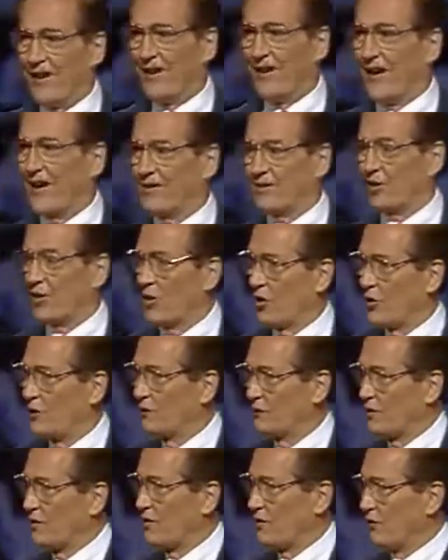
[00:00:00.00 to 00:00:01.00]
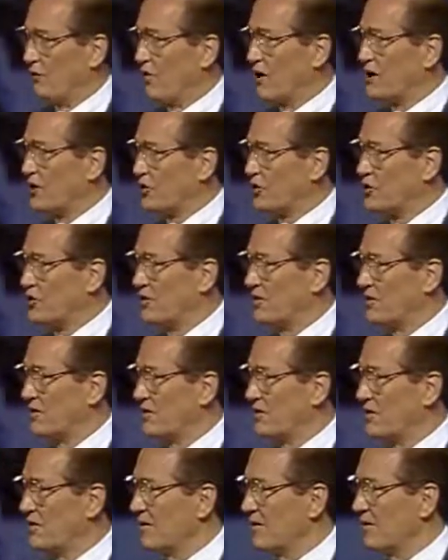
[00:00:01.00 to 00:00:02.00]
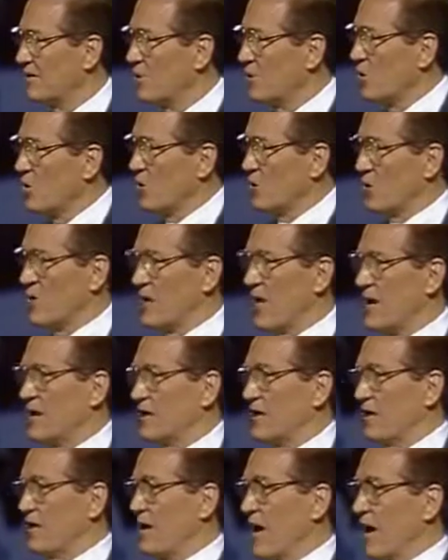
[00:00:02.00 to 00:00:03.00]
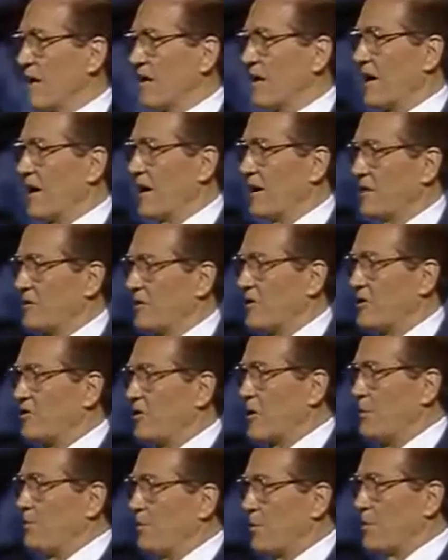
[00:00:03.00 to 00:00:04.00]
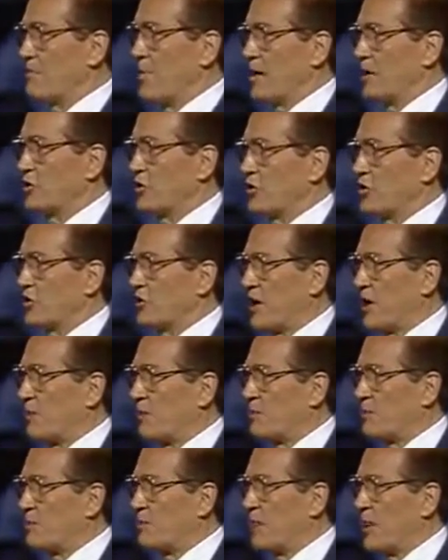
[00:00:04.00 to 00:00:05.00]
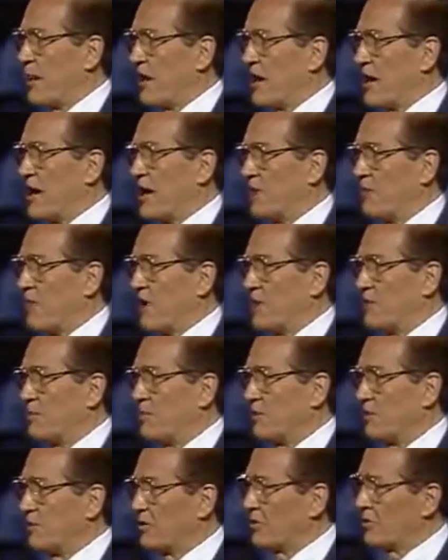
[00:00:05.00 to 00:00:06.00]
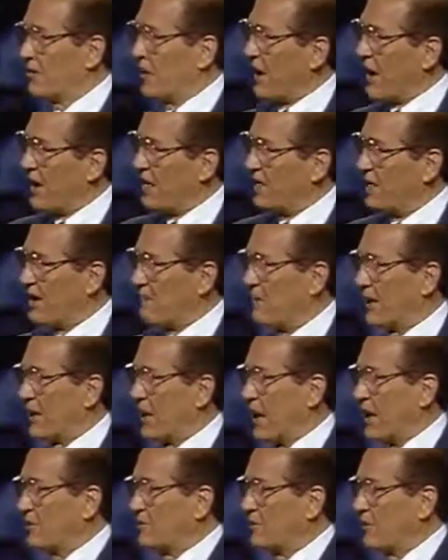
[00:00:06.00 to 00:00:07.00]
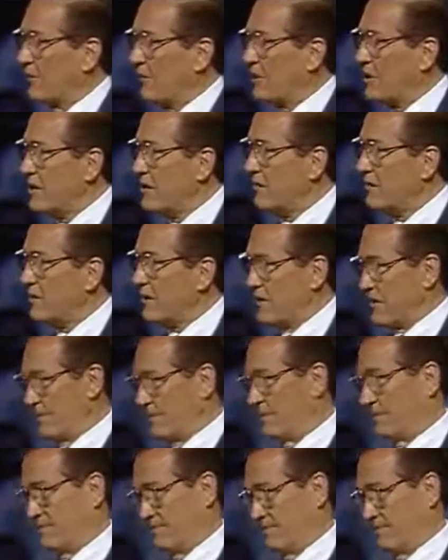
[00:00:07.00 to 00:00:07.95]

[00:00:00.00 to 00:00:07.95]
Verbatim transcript: they liked the loaves and the fish. But they did not like the deeper message that was behind that miracle, and they began to leave him.